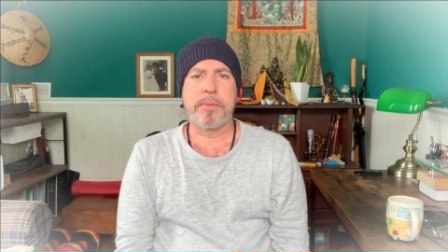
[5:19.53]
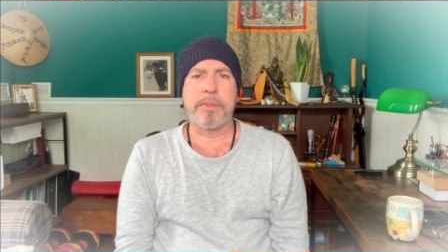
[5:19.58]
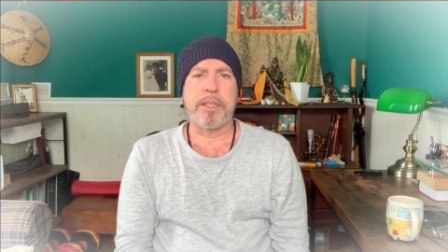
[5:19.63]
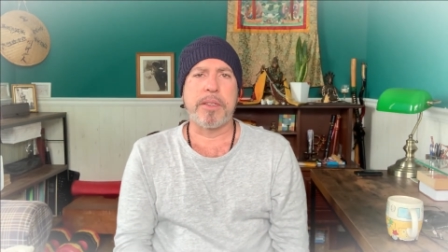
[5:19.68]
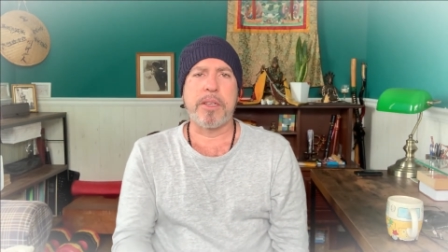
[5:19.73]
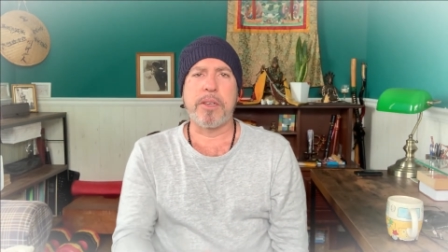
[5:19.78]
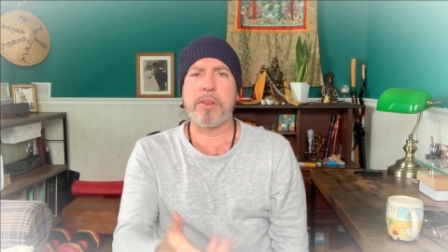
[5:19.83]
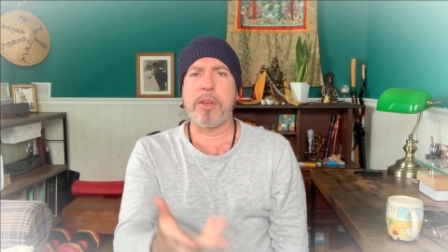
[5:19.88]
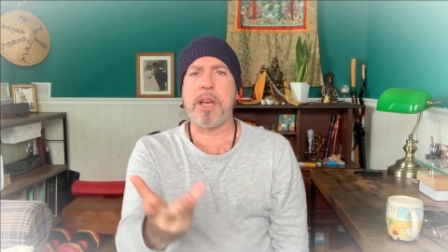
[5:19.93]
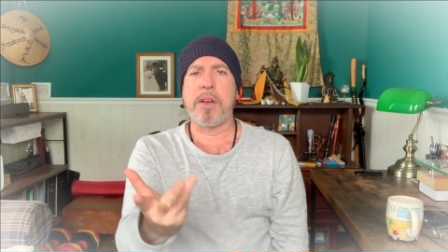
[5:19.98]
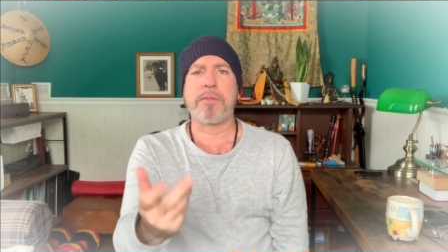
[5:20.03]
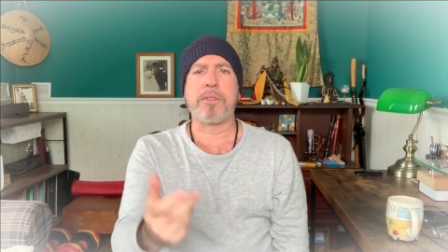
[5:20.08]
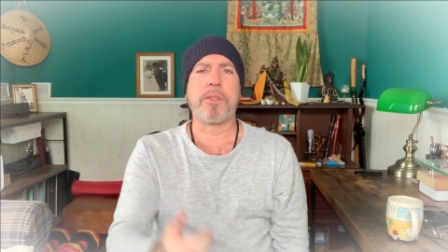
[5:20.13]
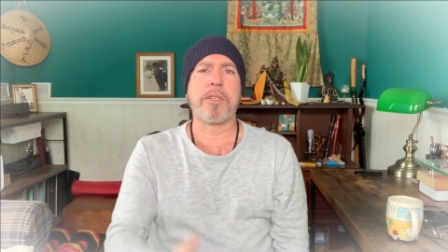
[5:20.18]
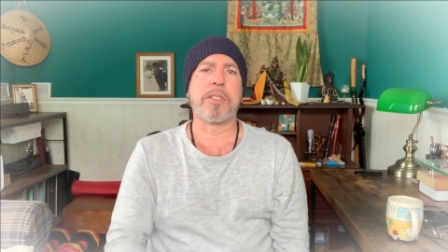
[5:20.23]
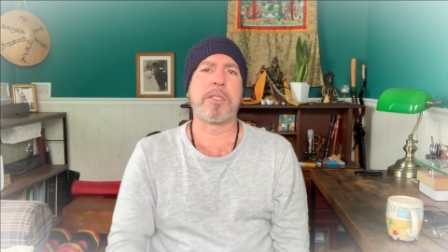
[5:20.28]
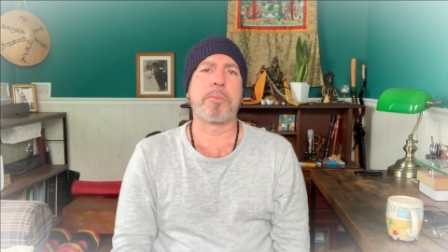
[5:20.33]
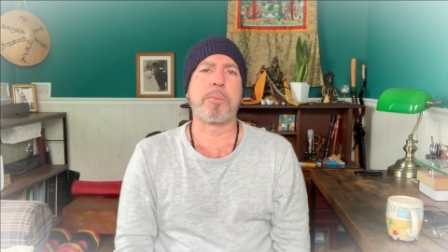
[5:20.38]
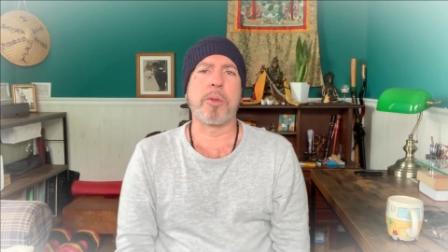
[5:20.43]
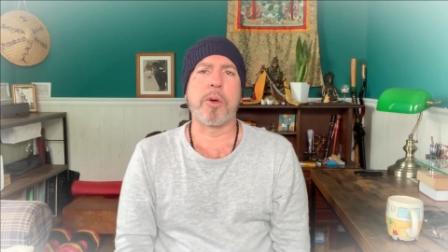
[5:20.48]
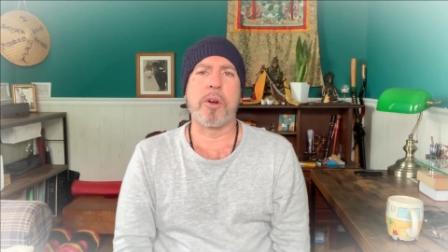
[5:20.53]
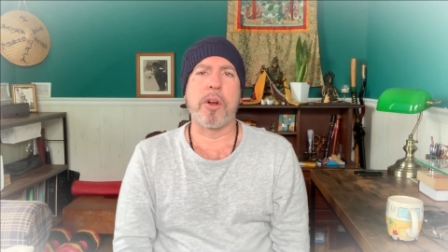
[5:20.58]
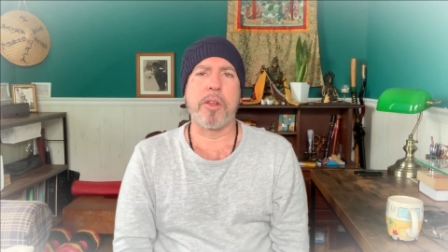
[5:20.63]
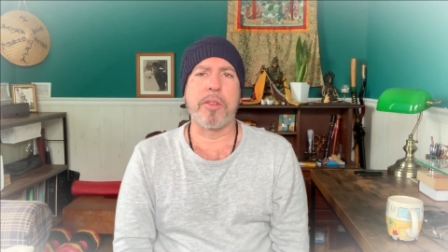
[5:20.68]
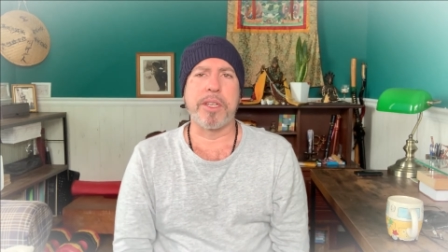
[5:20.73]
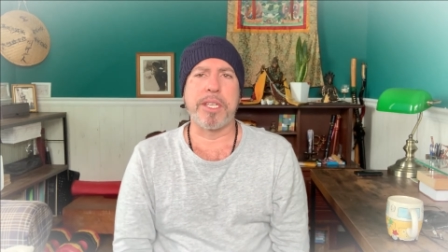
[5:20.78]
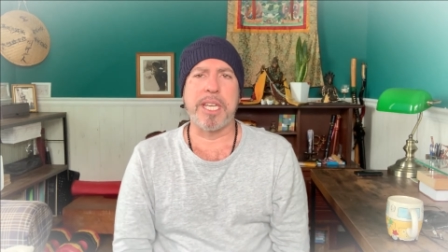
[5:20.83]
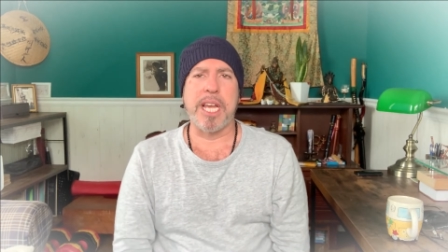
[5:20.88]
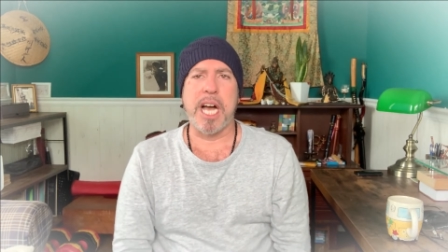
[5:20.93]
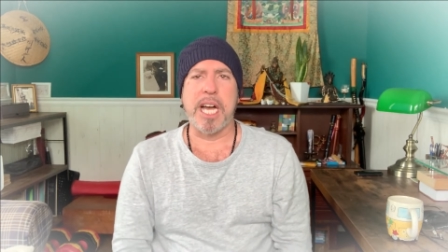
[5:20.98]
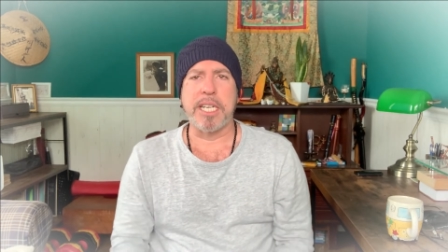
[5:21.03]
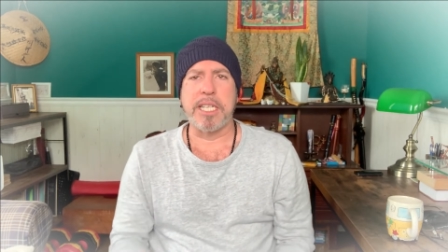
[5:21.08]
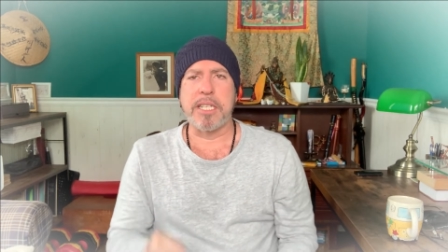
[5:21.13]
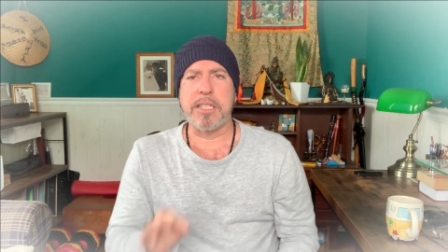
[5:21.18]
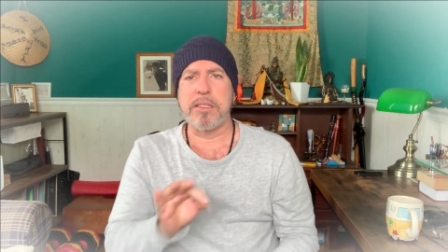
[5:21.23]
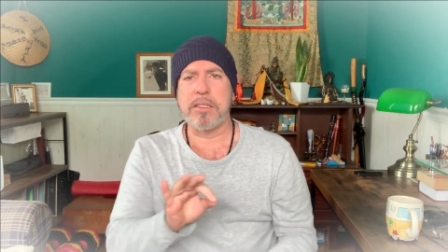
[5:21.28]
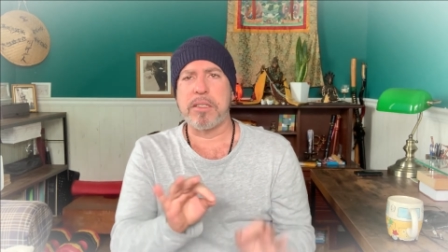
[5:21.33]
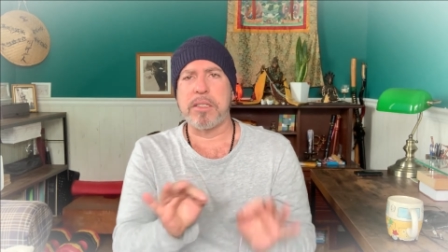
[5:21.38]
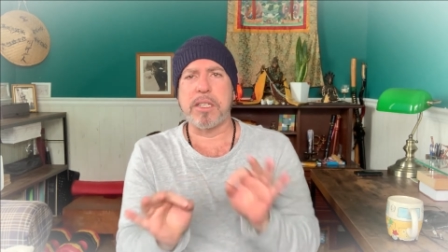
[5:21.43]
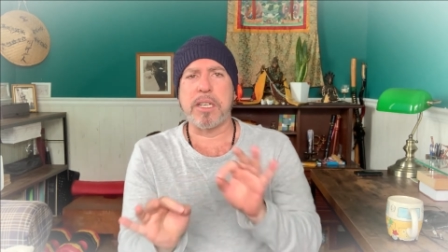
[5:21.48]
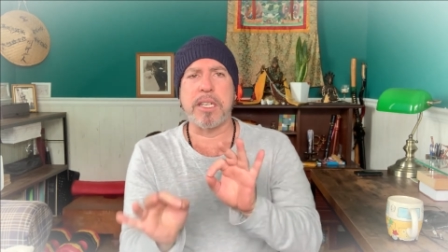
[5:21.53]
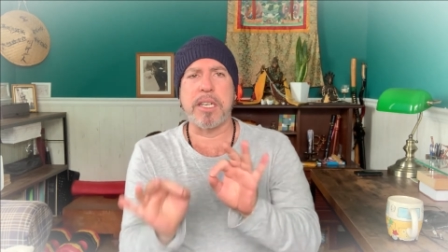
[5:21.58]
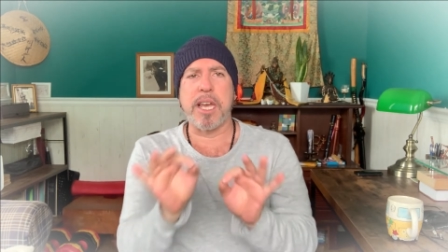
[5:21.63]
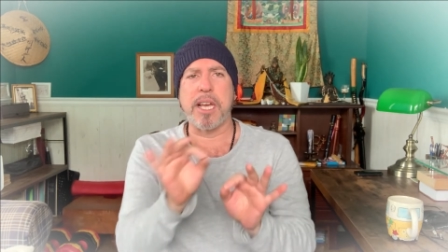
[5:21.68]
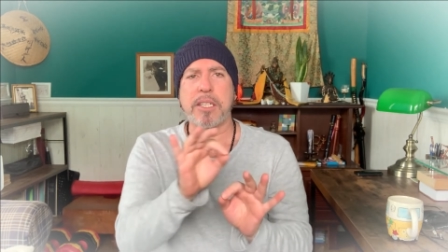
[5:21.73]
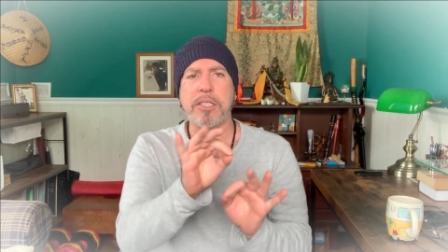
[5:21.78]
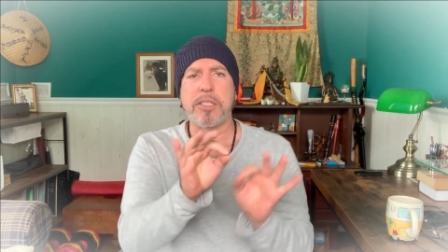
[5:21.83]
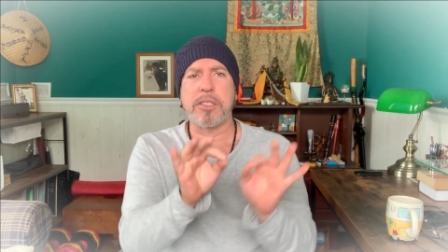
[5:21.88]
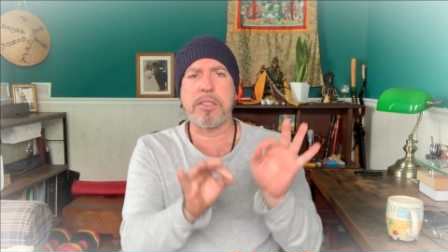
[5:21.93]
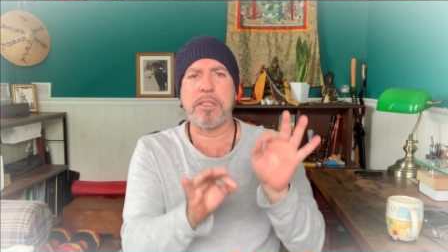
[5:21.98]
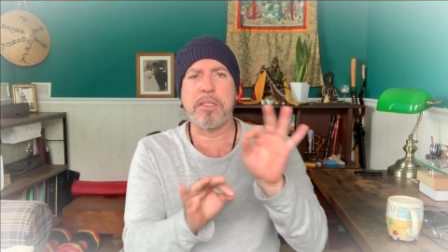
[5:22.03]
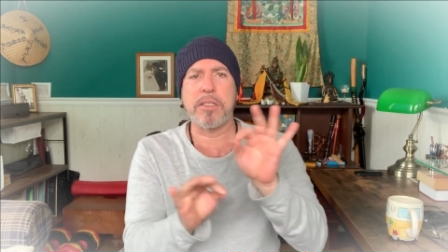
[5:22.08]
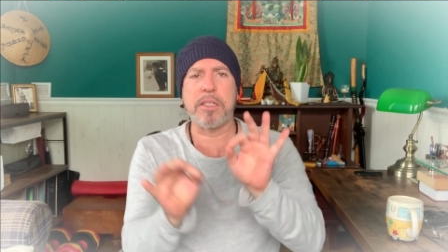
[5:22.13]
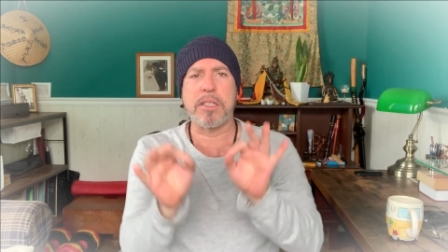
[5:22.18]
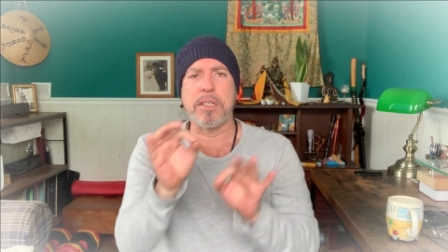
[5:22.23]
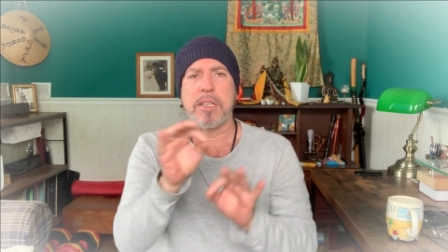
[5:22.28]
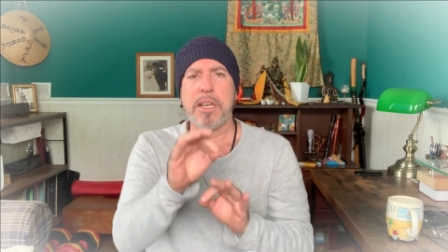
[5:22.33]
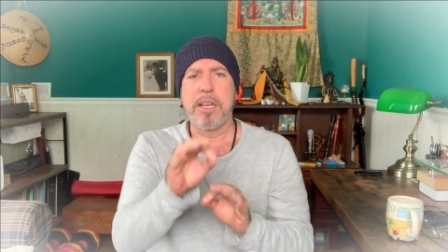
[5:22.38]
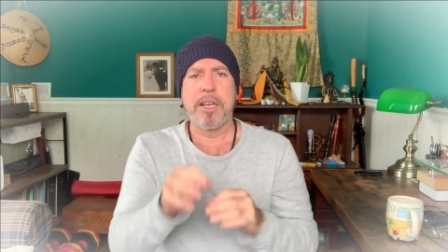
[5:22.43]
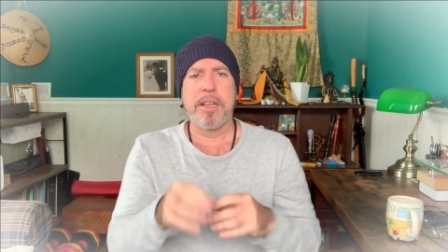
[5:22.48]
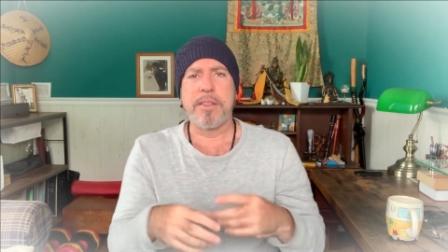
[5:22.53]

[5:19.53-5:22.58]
And then you have to explore all the nadis, the connections, and